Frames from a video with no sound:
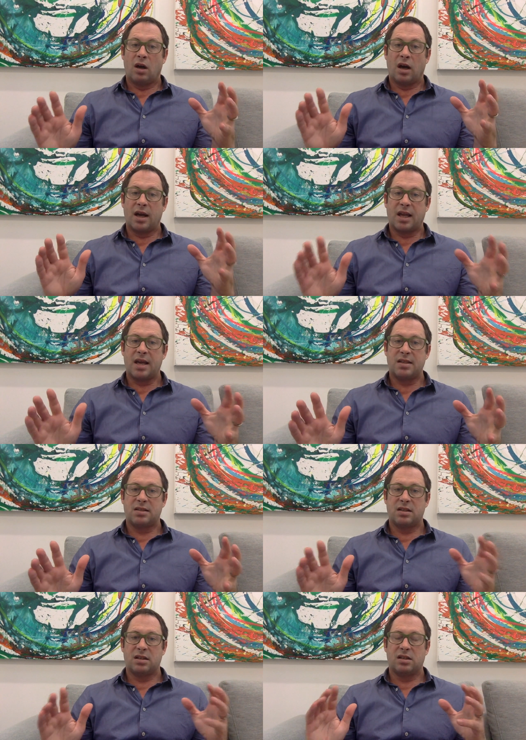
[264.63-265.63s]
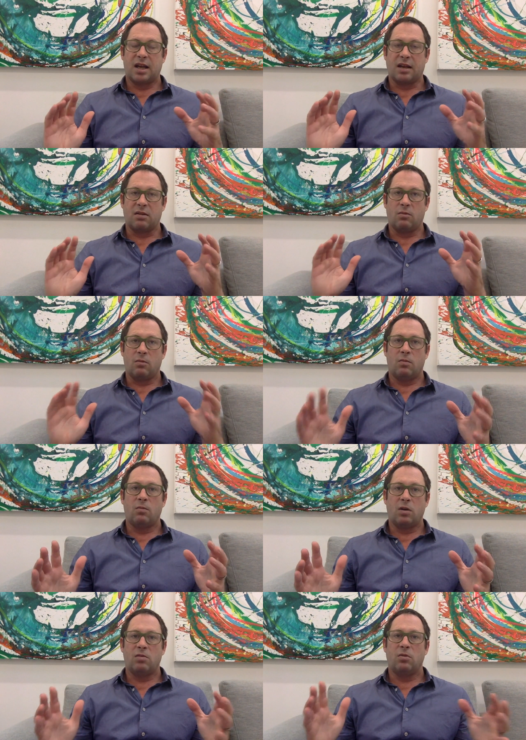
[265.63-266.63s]
I guess
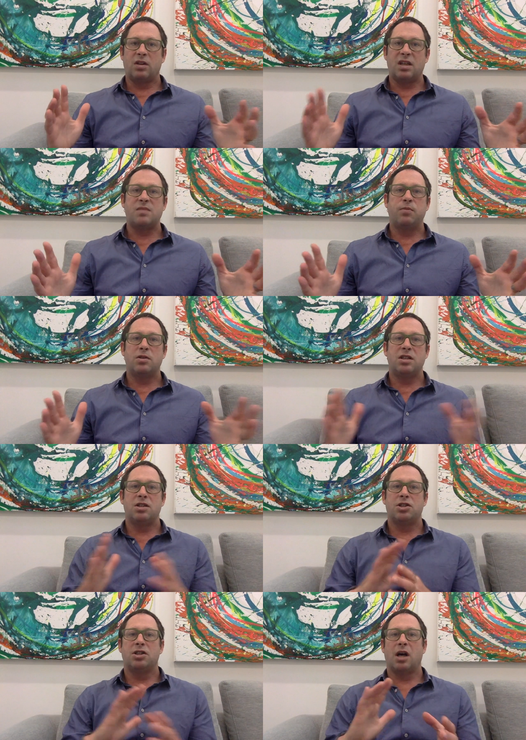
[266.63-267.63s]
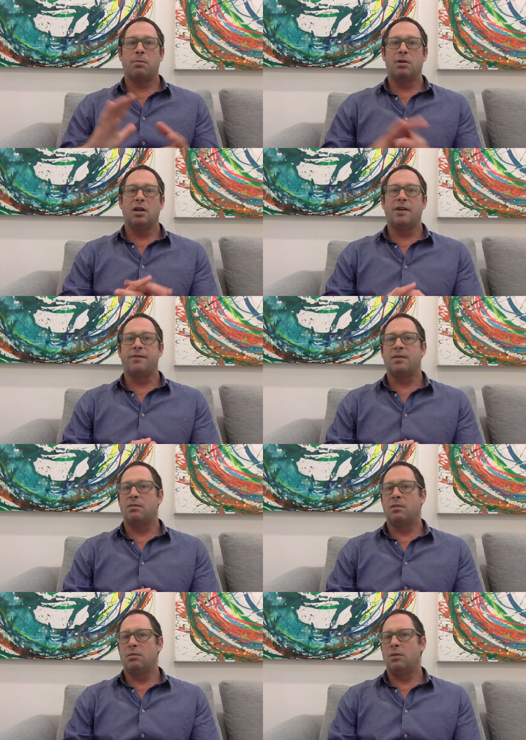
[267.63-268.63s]
what this puts into sharp relief,
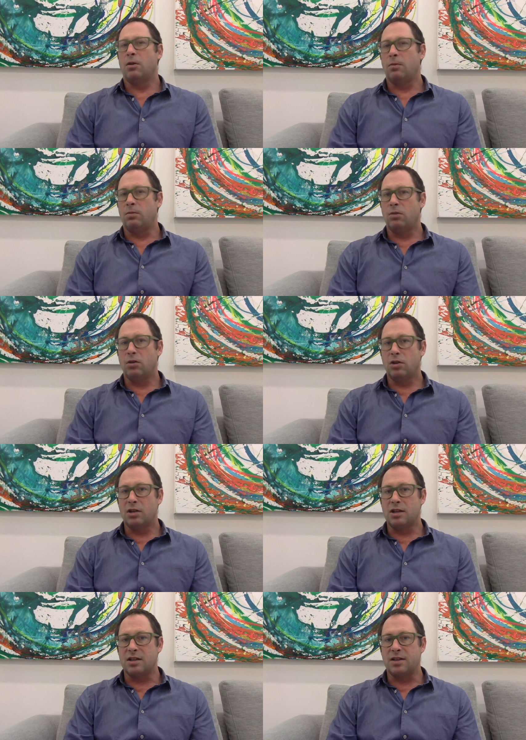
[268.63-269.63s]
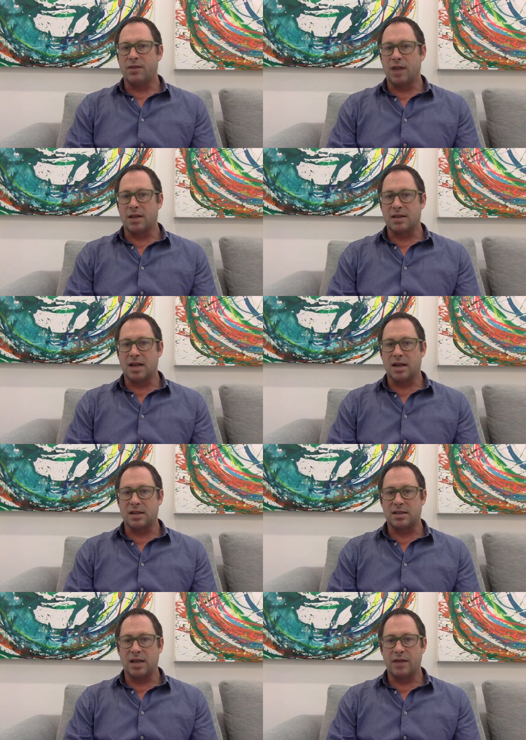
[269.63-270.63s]
not only that dividends can't
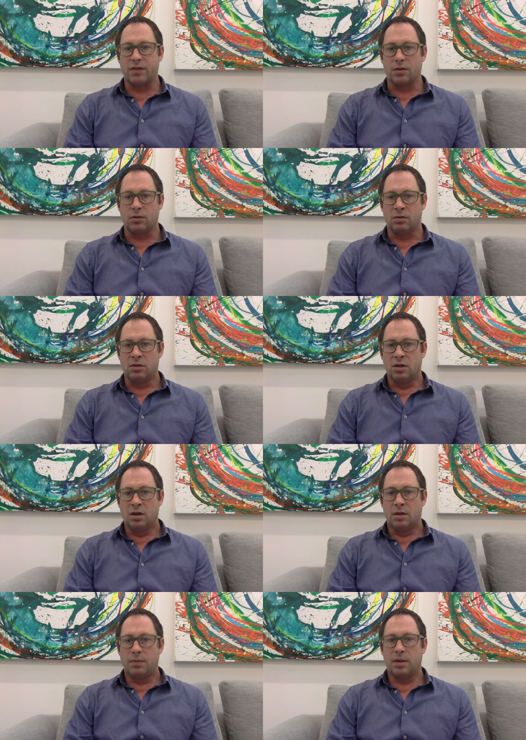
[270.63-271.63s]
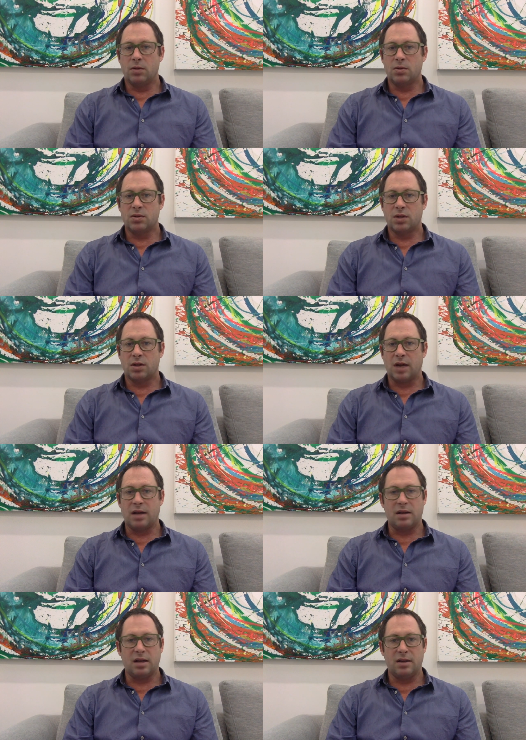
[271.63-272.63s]
save you, but also
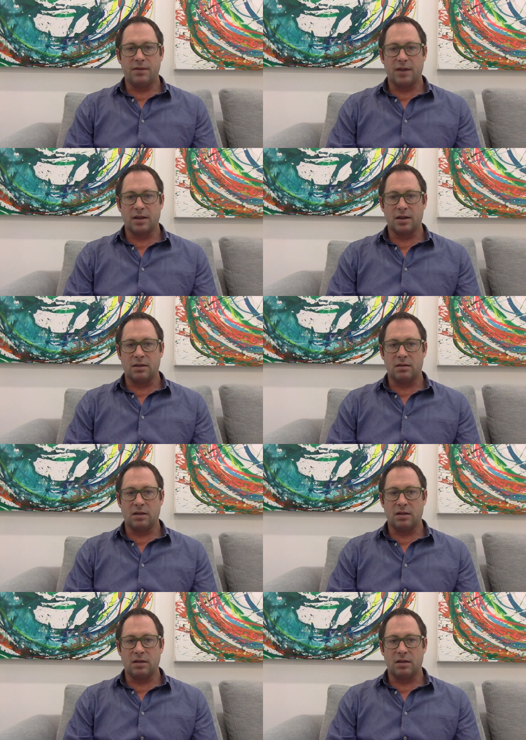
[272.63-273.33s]
and the fact that